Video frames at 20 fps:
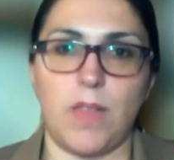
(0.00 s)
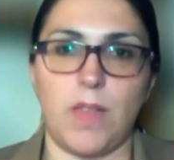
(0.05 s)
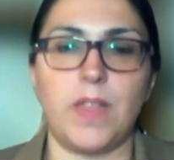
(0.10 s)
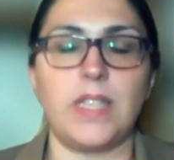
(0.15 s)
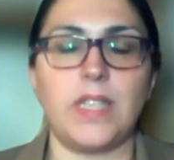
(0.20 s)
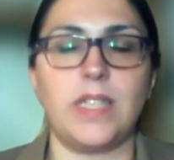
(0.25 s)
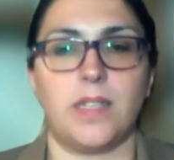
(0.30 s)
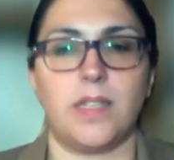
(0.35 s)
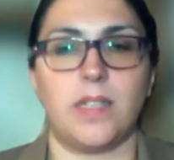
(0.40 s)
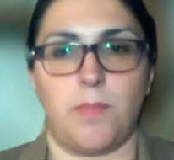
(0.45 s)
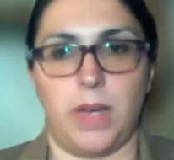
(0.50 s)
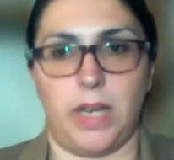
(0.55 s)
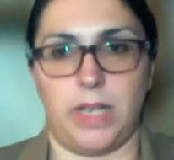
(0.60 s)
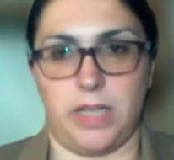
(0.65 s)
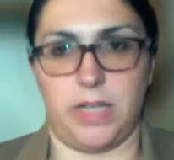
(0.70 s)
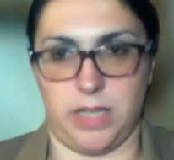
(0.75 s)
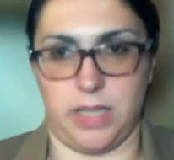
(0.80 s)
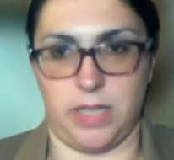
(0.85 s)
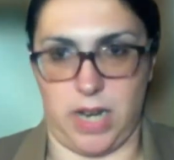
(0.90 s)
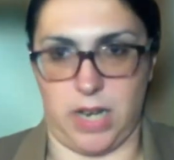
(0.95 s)
this is a
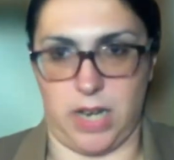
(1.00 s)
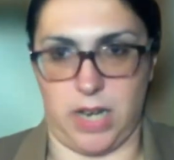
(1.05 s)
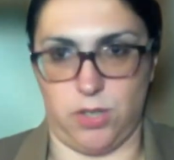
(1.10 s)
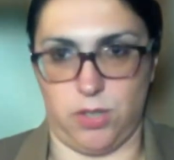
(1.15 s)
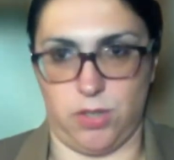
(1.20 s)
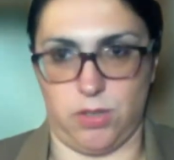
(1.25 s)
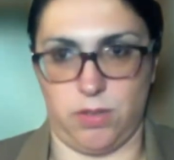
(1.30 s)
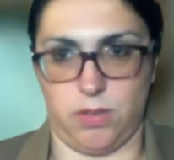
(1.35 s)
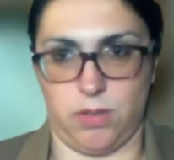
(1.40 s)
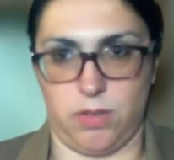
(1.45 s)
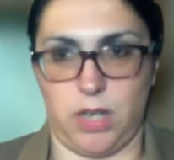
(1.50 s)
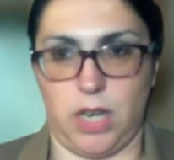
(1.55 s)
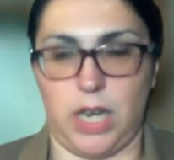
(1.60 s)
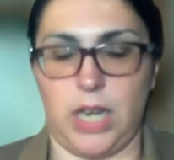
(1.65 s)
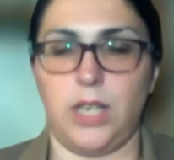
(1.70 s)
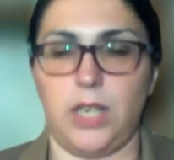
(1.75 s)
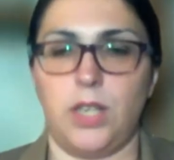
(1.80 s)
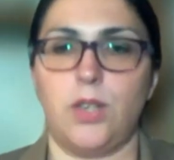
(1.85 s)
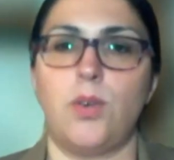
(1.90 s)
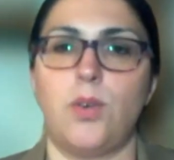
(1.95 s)
big discussion.
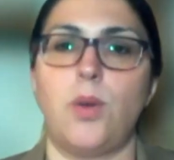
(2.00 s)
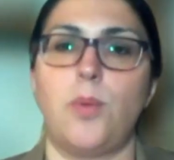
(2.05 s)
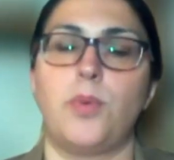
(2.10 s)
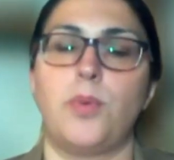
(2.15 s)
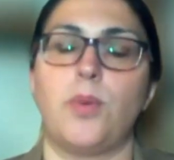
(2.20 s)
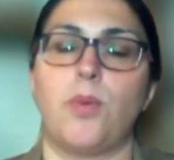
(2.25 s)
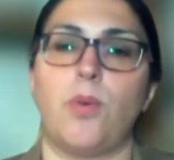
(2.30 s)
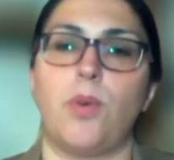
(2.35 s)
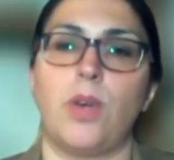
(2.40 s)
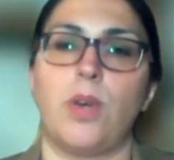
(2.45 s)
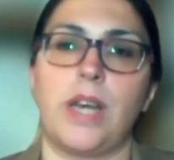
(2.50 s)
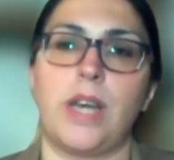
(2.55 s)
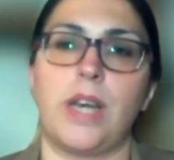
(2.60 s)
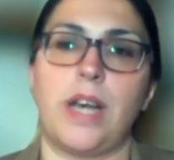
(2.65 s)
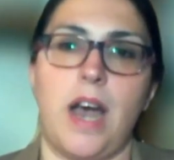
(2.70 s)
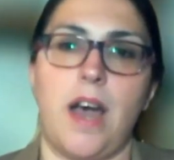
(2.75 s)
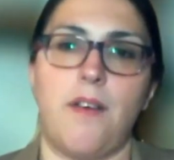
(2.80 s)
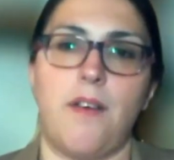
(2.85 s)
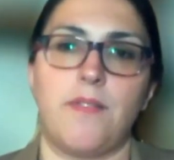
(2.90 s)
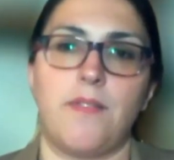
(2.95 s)
In Europe, we
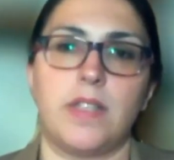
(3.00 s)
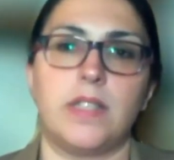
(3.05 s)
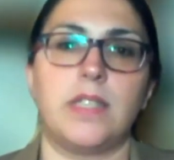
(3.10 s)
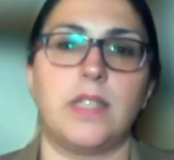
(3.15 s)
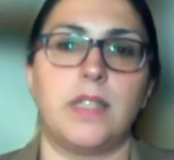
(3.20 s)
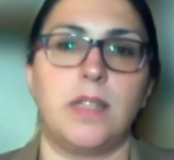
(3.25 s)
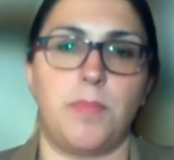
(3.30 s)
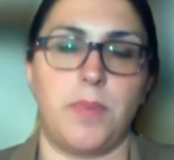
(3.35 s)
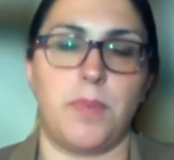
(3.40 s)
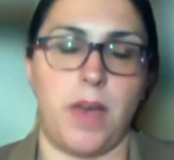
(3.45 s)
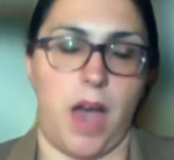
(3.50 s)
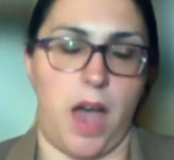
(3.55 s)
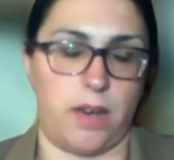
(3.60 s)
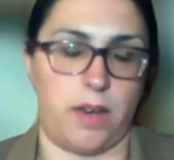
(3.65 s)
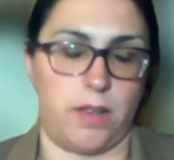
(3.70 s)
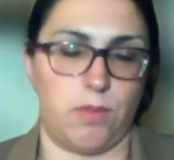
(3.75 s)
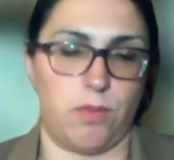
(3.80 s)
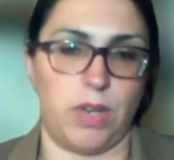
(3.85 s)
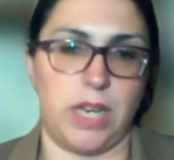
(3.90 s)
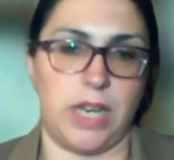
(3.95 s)
have the
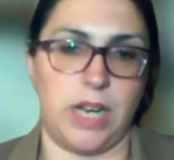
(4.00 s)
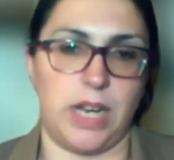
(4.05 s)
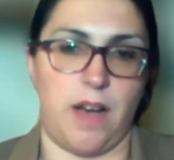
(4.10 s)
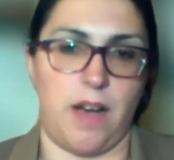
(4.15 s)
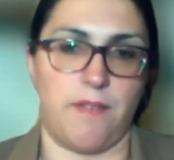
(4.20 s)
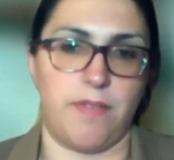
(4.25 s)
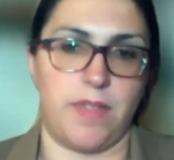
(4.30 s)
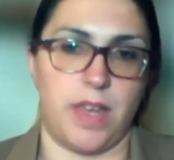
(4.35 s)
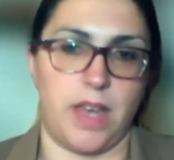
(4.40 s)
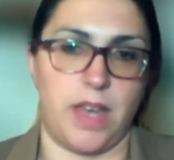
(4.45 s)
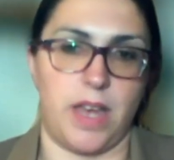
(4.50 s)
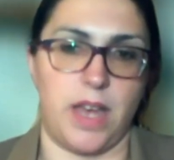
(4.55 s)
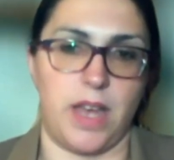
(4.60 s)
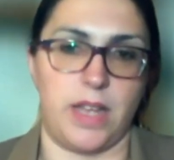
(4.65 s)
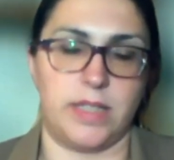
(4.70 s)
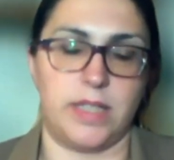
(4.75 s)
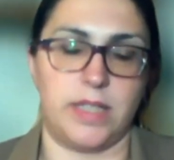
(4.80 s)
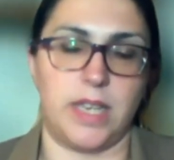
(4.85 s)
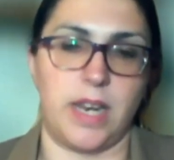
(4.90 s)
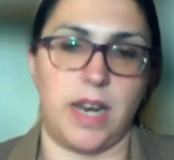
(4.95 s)
GDPR, we have
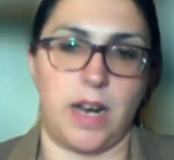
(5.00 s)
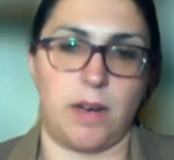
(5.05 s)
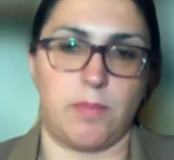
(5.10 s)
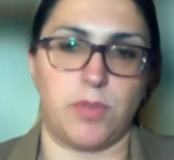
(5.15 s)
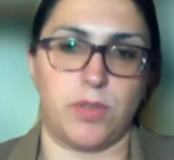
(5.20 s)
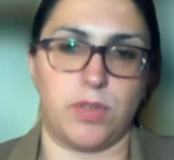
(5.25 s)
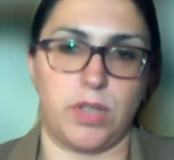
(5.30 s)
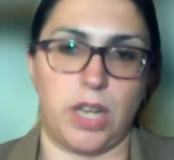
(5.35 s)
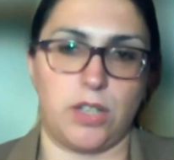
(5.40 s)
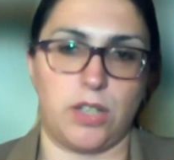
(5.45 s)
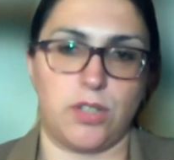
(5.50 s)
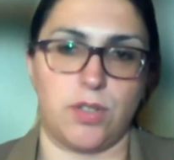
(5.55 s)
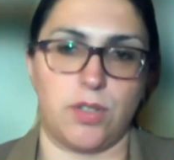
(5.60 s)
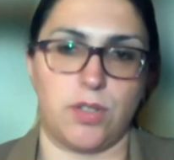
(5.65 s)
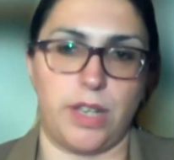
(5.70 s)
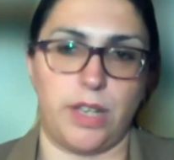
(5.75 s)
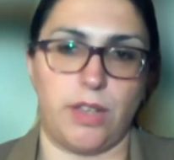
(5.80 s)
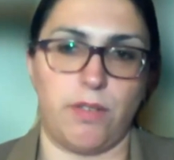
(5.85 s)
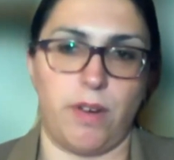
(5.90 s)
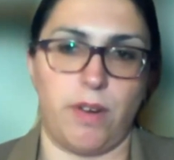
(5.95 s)
the General
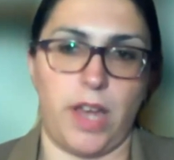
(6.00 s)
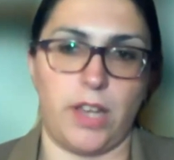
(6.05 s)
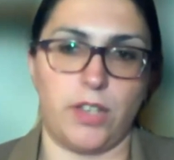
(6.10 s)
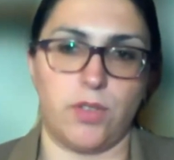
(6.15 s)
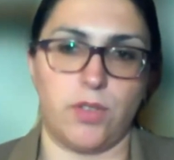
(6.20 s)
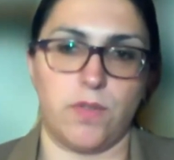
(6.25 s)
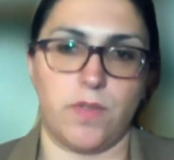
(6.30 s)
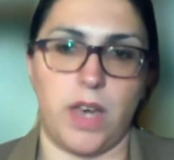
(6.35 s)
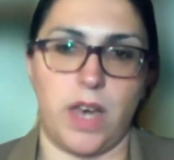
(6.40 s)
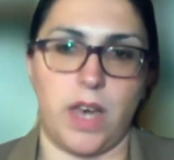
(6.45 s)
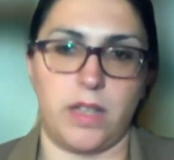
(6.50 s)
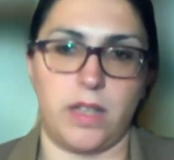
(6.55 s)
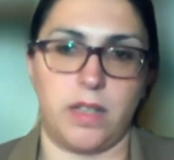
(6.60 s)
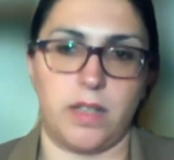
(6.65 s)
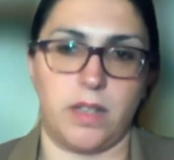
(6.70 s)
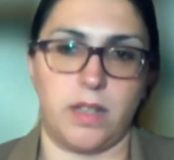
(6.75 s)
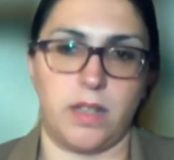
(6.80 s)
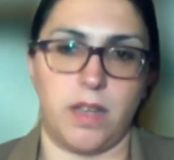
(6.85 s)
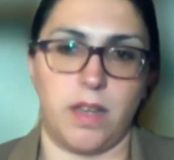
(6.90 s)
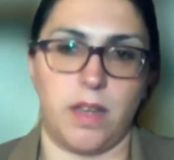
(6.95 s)
Protection Regulation
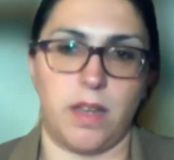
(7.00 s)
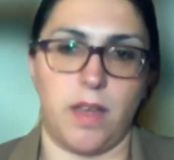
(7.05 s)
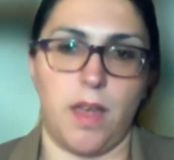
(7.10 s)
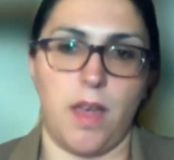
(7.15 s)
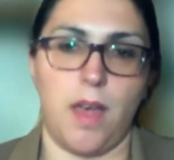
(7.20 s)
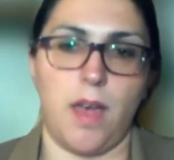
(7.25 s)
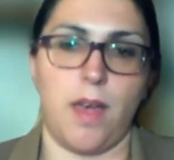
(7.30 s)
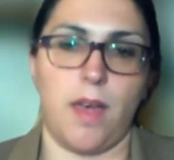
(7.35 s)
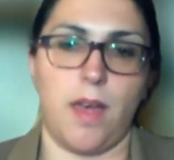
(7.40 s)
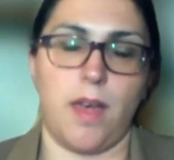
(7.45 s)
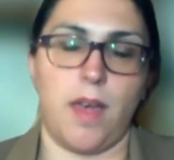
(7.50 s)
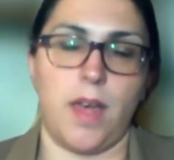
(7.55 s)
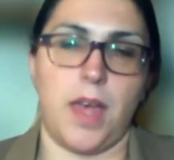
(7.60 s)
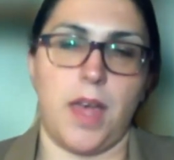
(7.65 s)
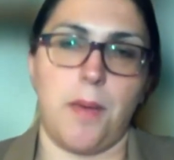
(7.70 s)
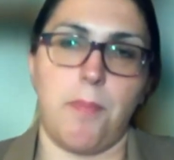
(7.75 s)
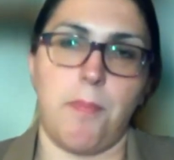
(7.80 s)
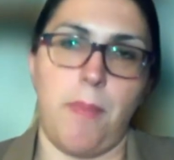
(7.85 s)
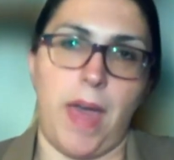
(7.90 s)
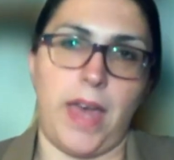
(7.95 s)
that uh,
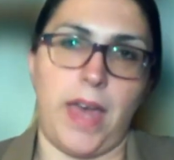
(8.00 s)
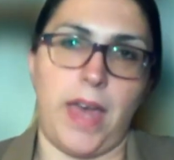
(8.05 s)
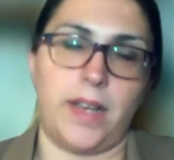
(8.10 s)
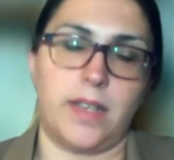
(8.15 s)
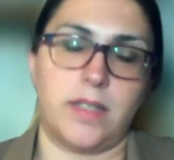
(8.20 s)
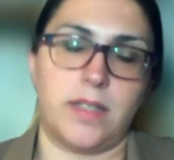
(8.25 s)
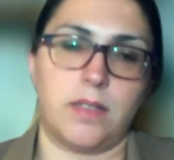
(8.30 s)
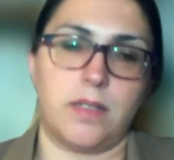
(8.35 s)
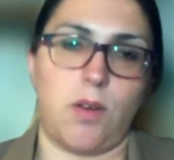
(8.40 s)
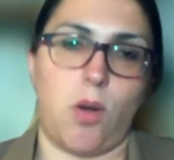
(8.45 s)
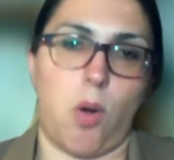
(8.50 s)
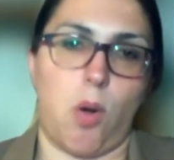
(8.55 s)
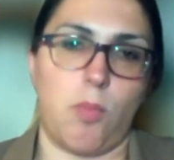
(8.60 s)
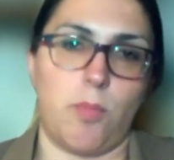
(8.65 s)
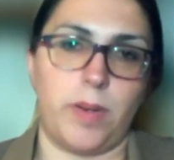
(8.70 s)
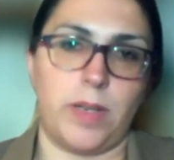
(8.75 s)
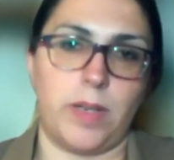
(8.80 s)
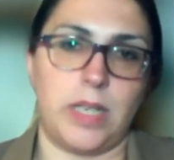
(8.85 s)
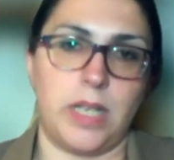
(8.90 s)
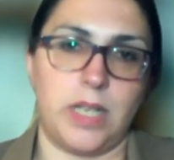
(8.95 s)
makes
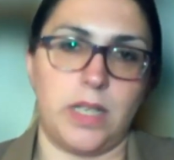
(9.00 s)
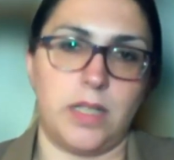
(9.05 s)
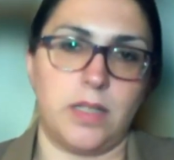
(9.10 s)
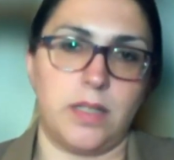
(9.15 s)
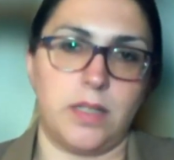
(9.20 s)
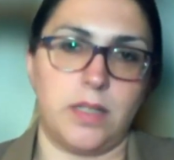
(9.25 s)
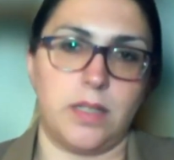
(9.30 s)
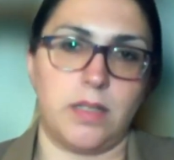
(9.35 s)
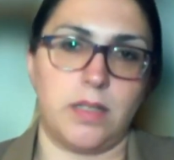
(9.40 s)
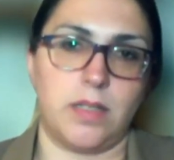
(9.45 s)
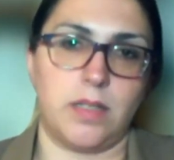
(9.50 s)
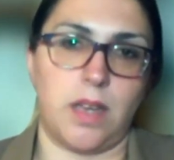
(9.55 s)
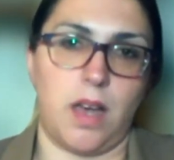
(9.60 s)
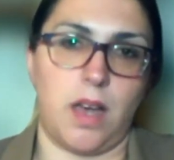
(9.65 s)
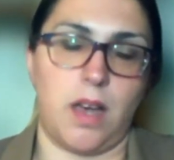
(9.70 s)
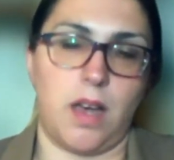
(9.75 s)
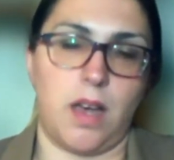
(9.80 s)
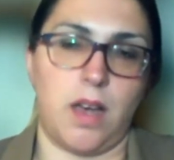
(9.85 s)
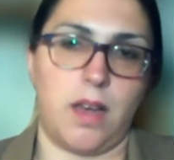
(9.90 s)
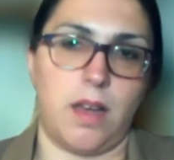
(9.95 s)
companies
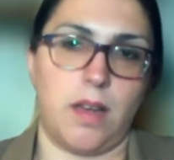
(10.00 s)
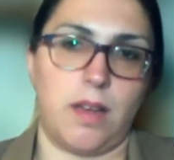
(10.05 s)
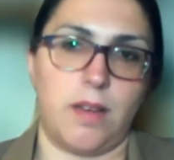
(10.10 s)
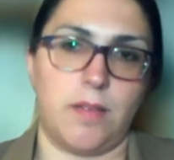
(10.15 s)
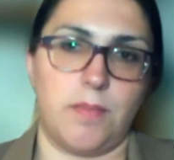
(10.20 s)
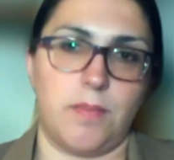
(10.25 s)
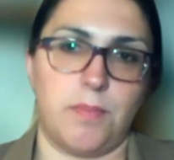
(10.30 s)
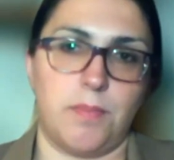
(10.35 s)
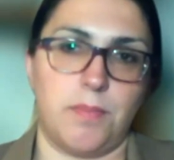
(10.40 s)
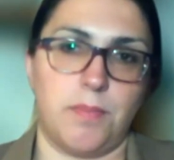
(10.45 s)
uh,